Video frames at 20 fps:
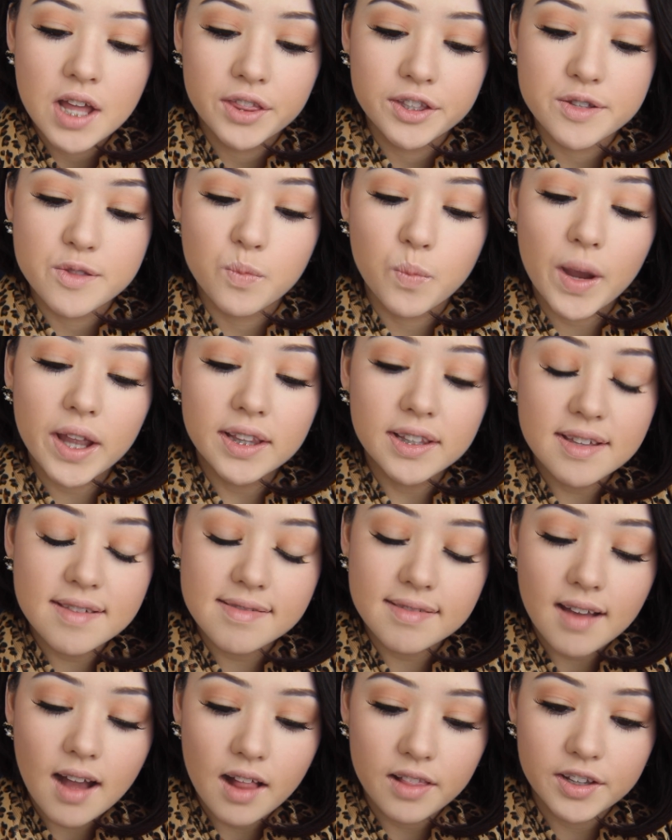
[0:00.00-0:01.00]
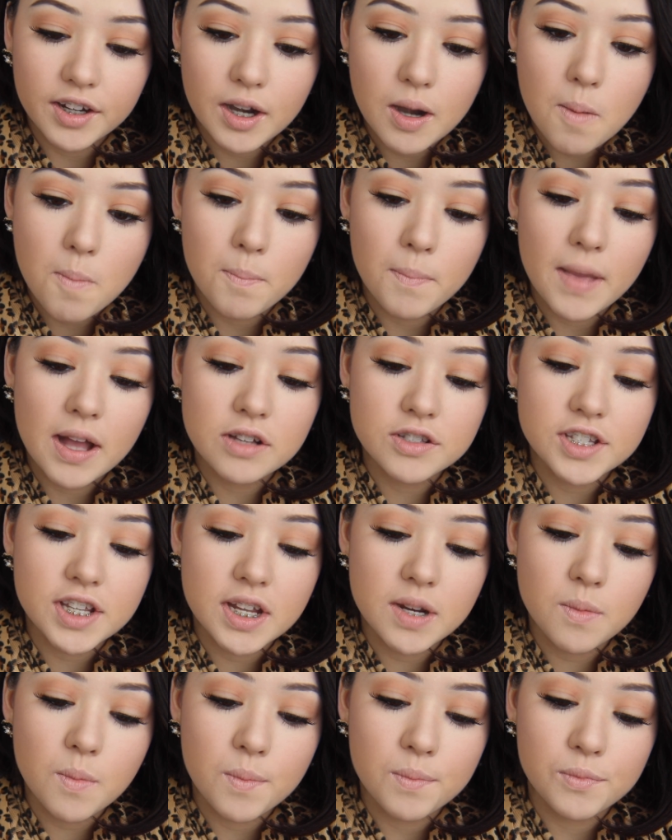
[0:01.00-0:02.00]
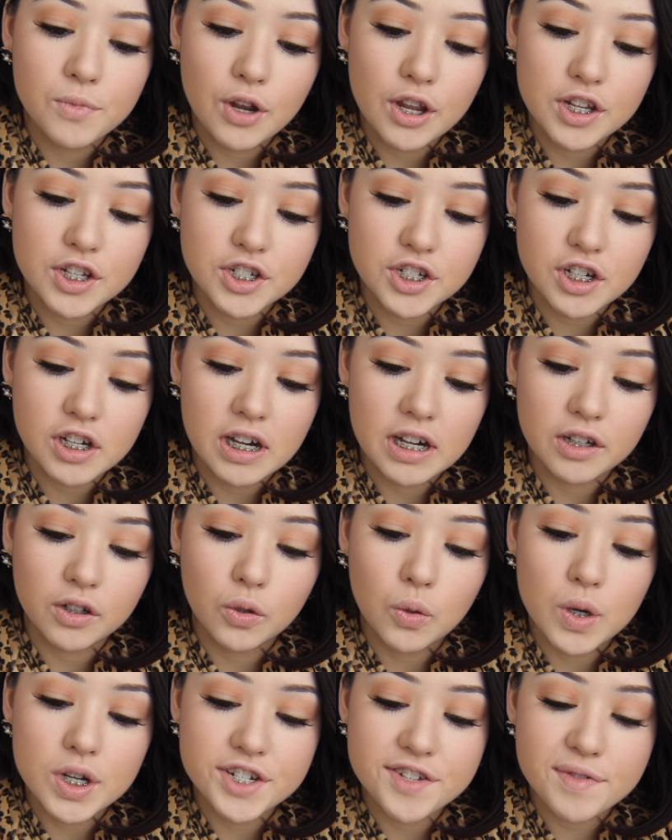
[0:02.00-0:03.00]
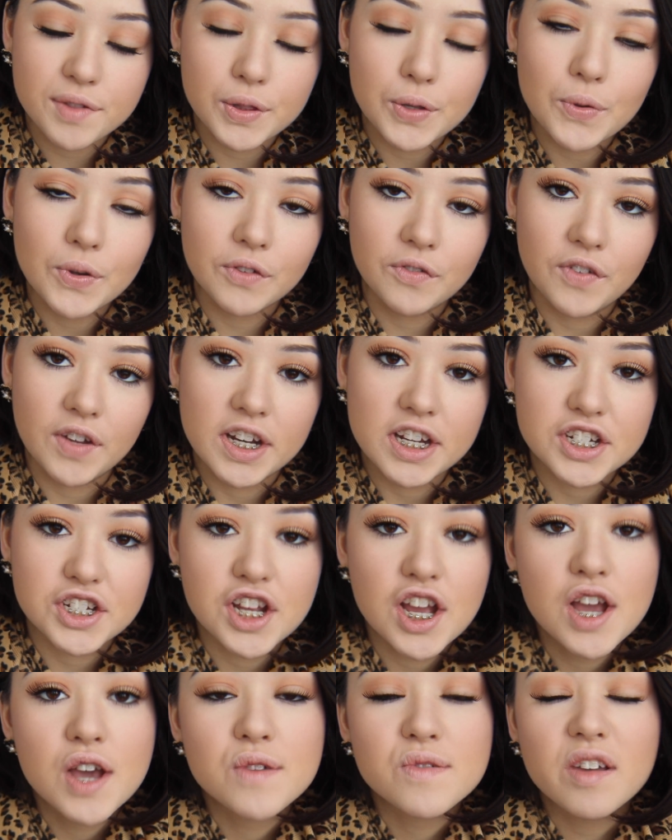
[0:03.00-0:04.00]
There's weightless color, melted moisture, and a gorgeous glowing finish.